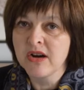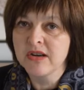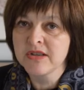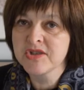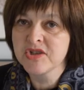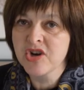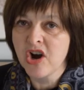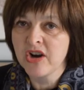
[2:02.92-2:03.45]
are
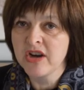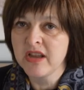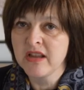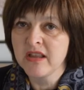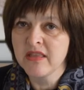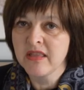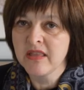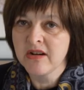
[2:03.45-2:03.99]

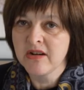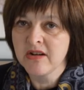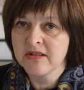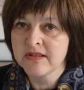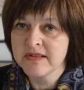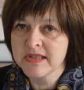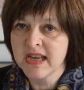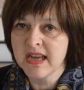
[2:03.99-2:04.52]
starting
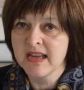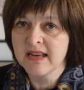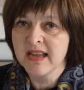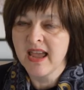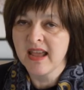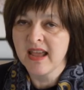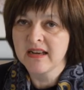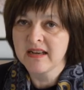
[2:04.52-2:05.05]
their stay in
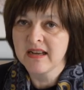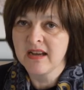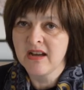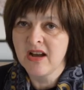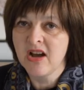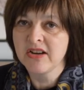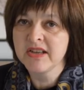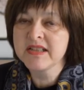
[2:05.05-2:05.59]

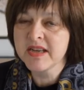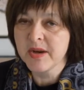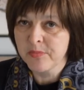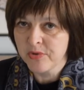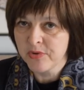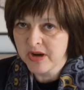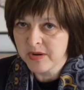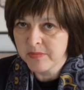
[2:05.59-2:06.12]
Canada on a
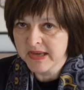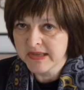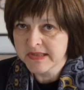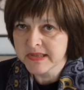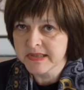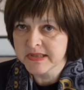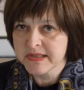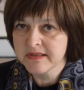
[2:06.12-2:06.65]
temporary
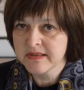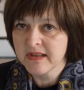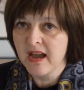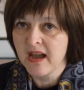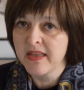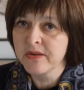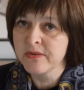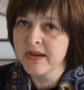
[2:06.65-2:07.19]
basis,
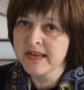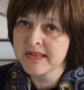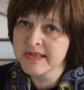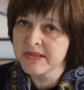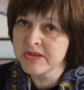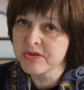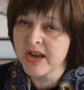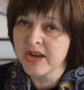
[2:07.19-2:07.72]
either as
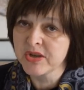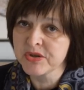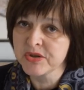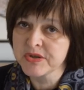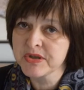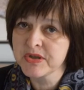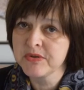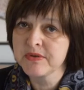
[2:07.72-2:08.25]
international
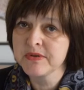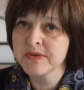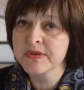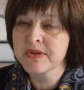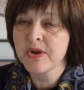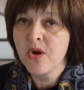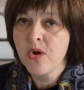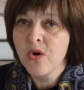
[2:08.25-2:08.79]

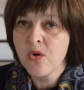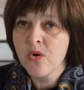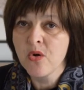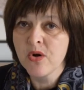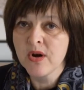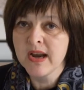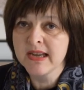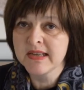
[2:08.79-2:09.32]
students
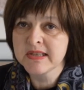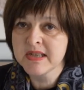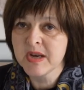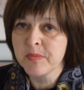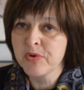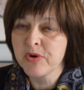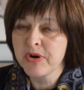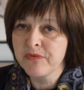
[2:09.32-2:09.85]
or as
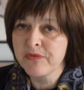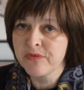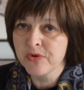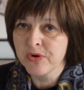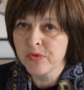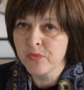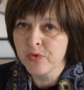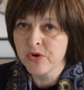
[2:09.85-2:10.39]
temporary
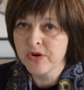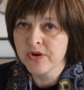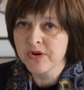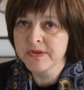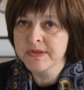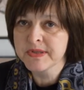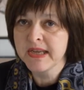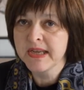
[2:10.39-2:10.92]
foreign
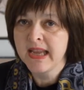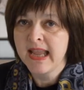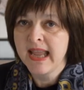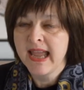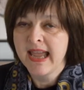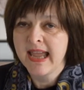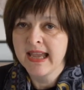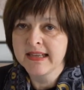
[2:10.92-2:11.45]
workers,
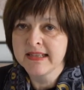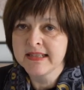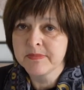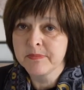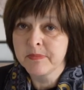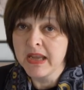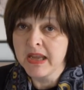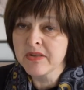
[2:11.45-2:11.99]
and
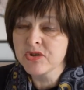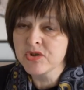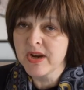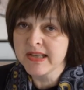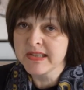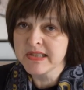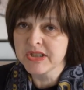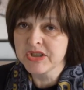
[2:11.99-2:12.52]
make the
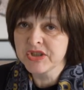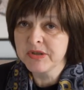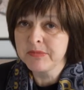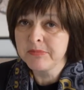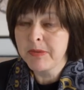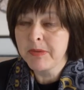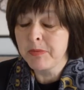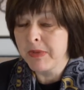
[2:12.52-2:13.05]
transition,
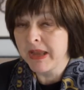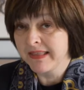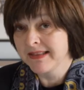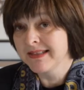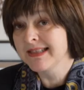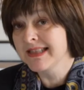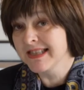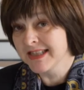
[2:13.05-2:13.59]
maybe make the
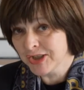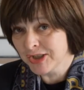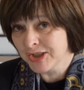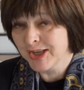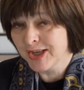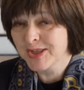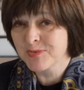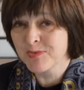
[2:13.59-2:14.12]

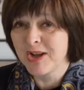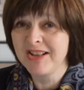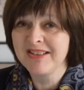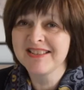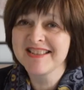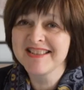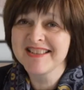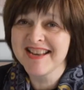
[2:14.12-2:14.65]
decision as well
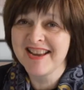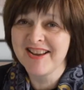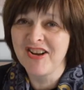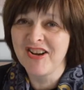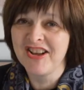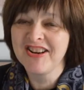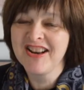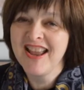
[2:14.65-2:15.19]
to stay
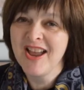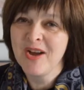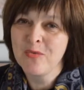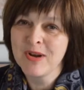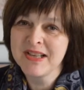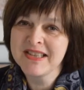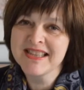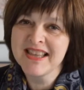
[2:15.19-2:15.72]
on
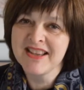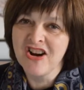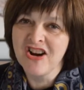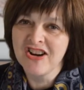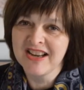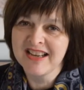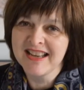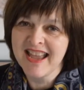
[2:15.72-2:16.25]
once they
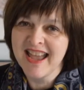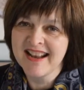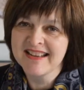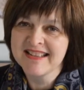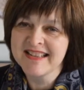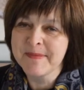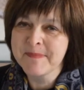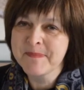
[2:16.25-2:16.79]
are in
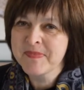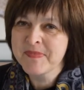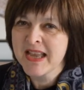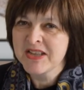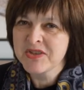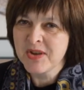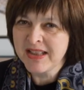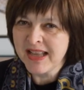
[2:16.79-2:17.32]
Canada.
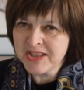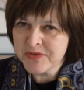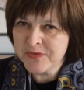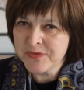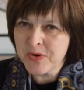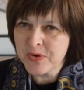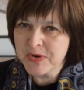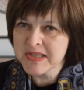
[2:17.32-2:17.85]
So I'd like to
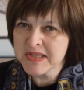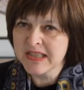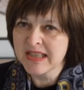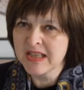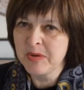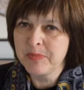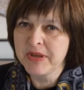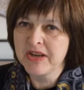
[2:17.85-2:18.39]
focus a
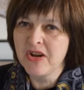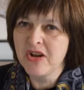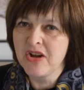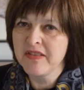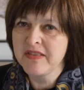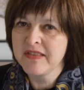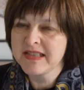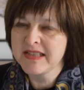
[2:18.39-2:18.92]
little bit
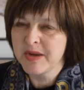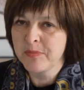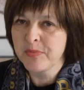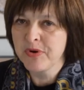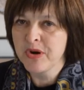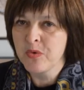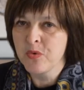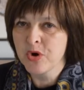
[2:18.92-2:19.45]
on the
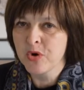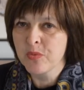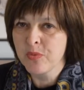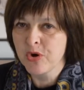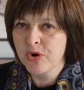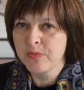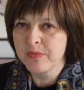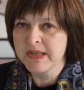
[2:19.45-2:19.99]
temporary work
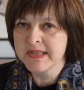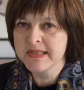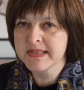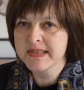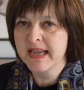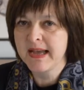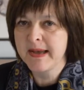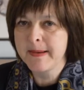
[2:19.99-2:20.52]

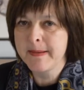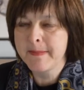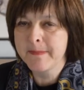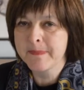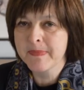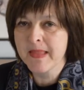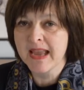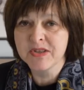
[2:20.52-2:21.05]
permits.
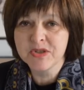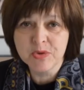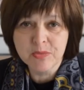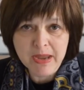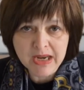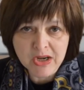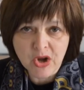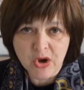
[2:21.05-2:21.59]
Um, as you
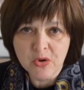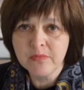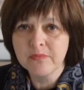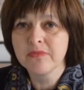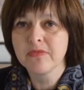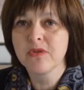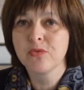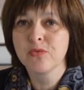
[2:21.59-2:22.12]
may know,
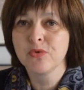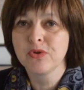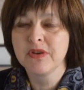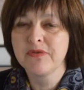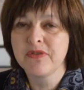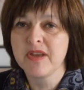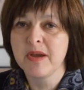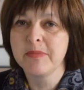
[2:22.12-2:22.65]
the rule
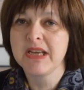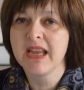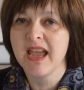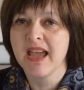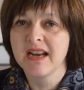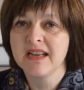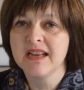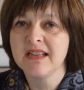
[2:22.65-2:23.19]
of thumb in
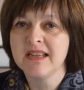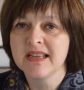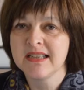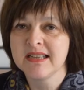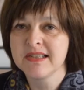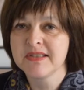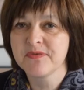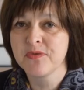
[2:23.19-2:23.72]
Canada
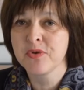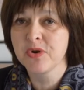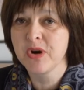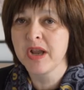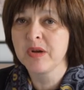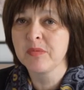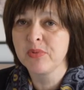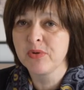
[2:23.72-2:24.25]
is for
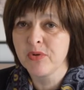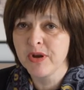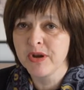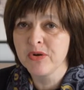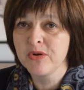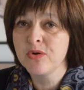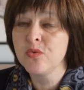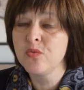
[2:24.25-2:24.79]
an
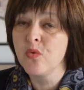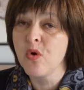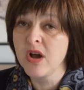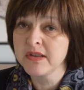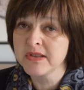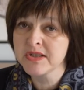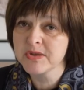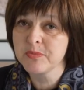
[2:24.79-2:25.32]
employer who
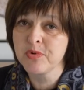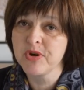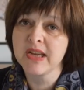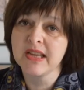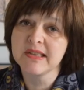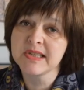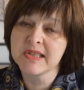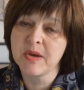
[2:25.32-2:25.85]
wants to bring
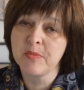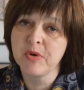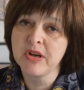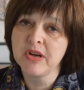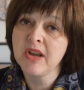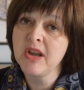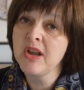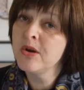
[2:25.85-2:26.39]
in
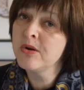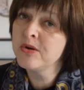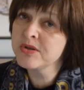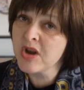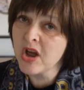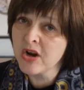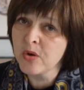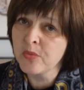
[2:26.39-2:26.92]
someone who's
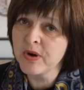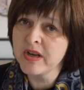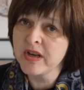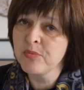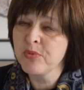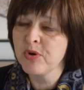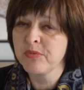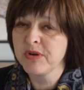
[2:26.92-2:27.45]
not already a
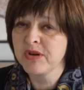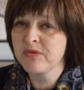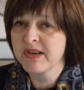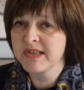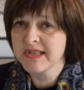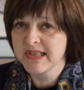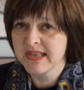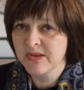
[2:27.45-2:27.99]
permanent
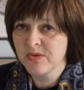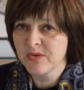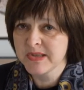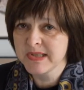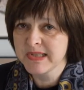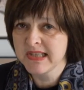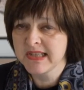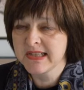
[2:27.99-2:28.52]
resident or
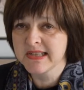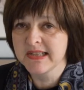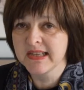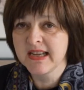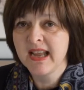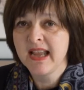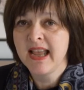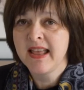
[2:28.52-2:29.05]

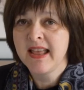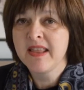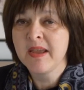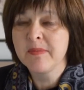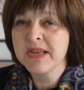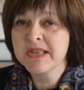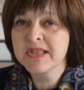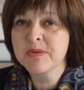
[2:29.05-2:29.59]
citizen. They
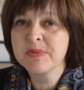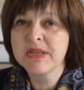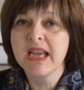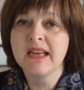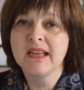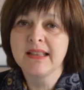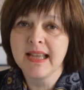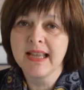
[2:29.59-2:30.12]
must
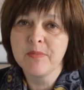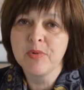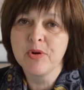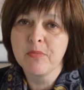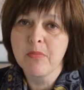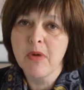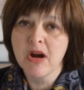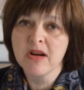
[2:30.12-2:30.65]
obtain a labor
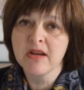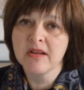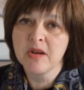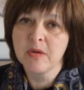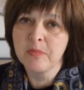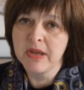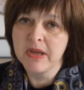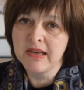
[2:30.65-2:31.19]
market
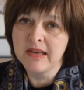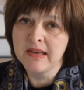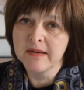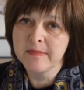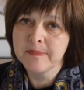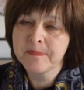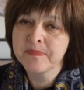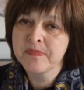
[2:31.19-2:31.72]
opinion.